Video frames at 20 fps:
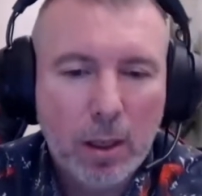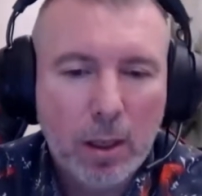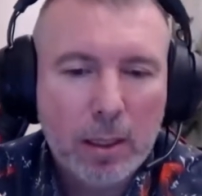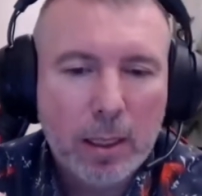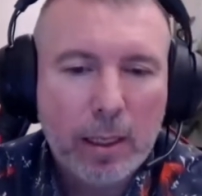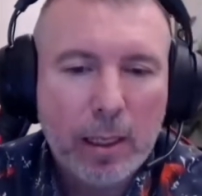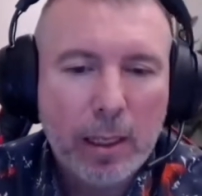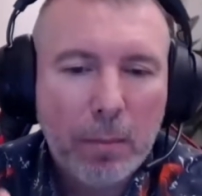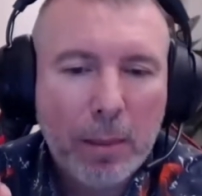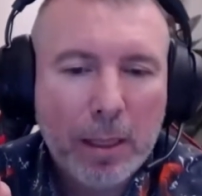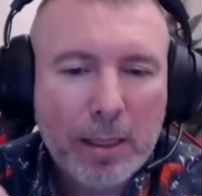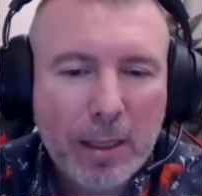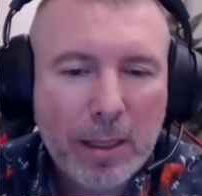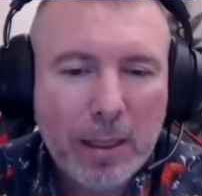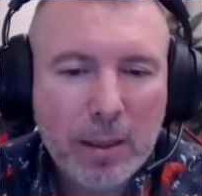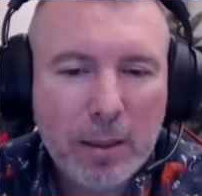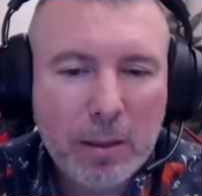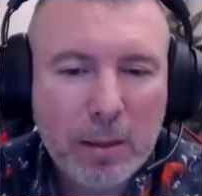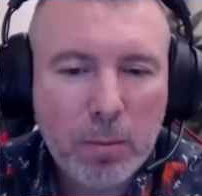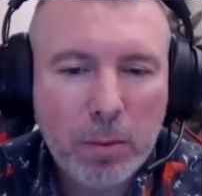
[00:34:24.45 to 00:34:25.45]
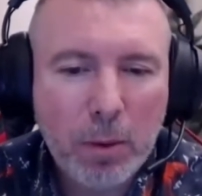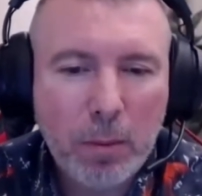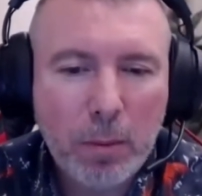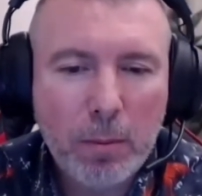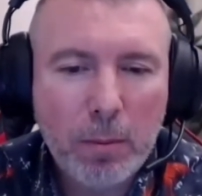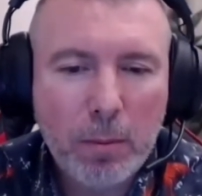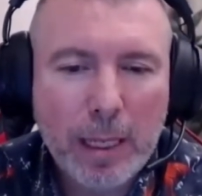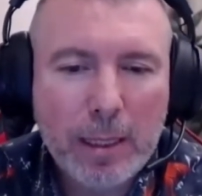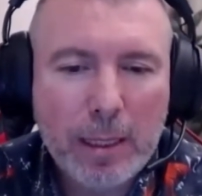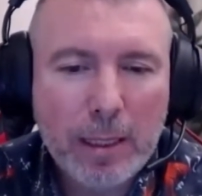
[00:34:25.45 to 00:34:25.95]
Then there. But the
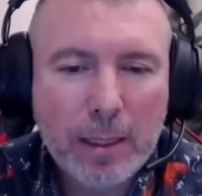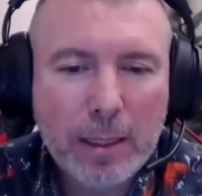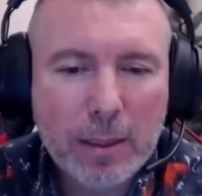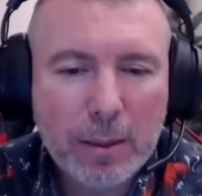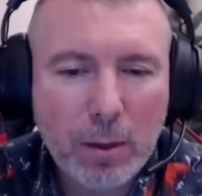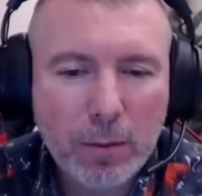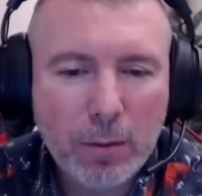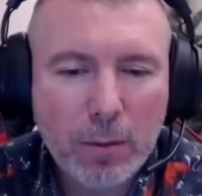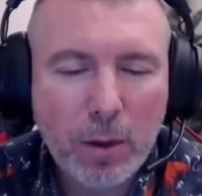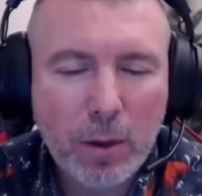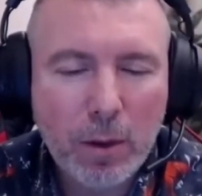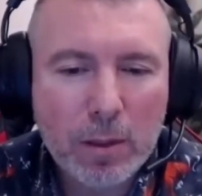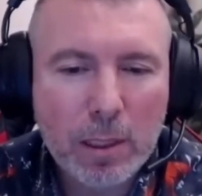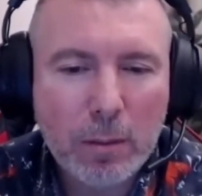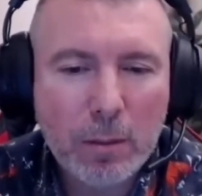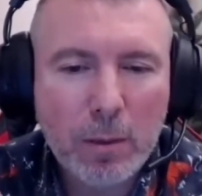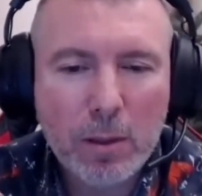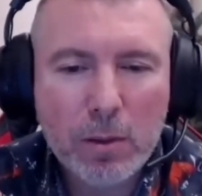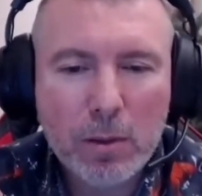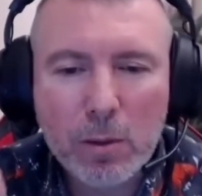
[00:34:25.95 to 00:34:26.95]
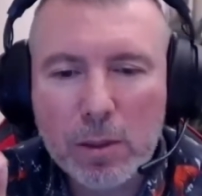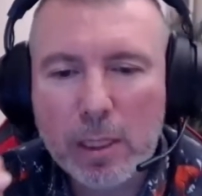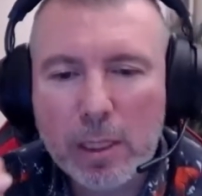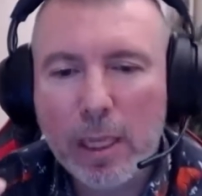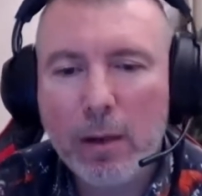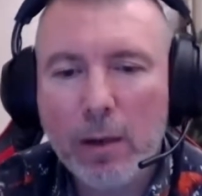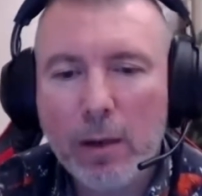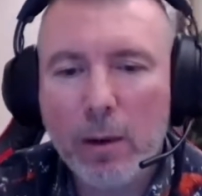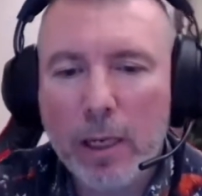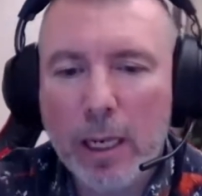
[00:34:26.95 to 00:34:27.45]
problematic is, of course, Emma, to
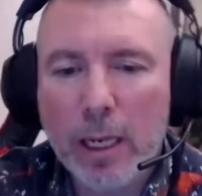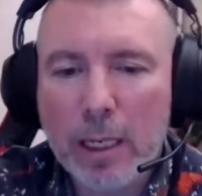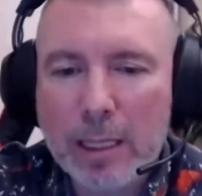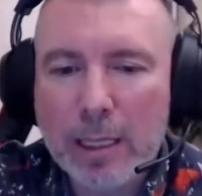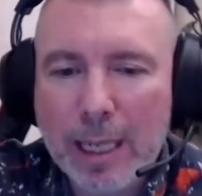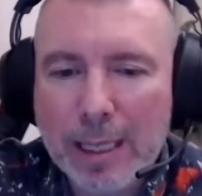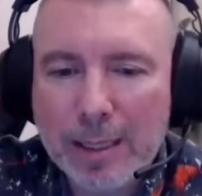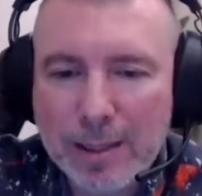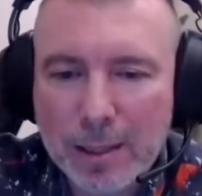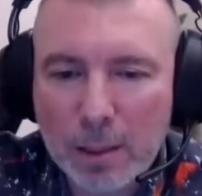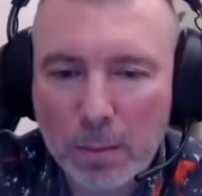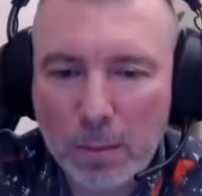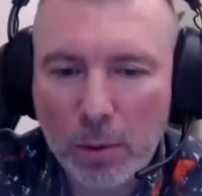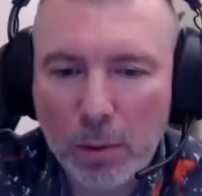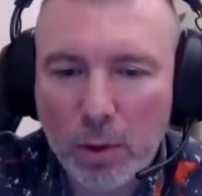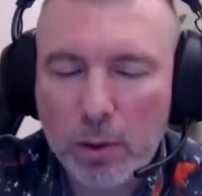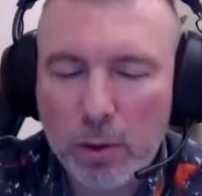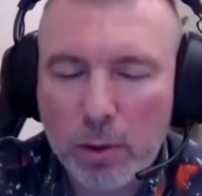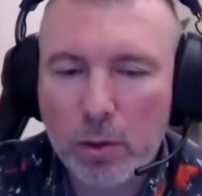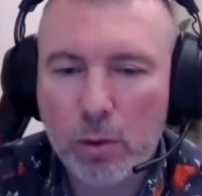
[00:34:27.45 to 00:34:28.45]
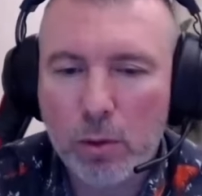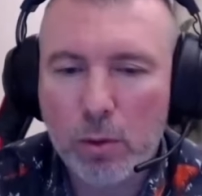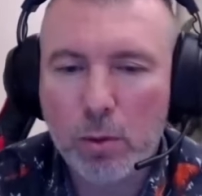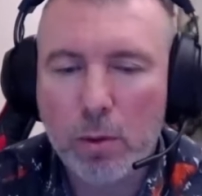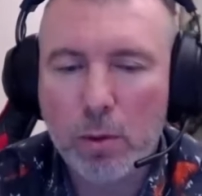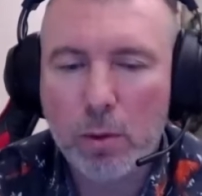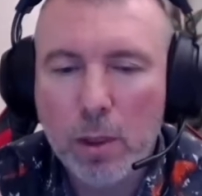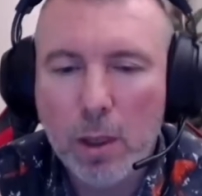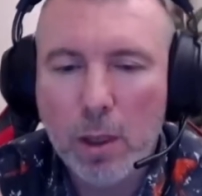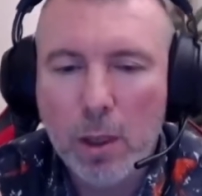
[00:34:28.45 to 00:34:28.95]
saying, okay, that's the point to
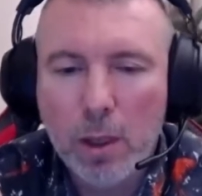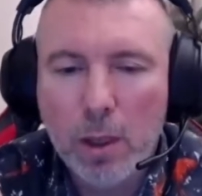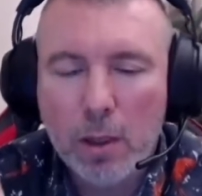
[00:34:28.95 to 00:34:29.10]
do it.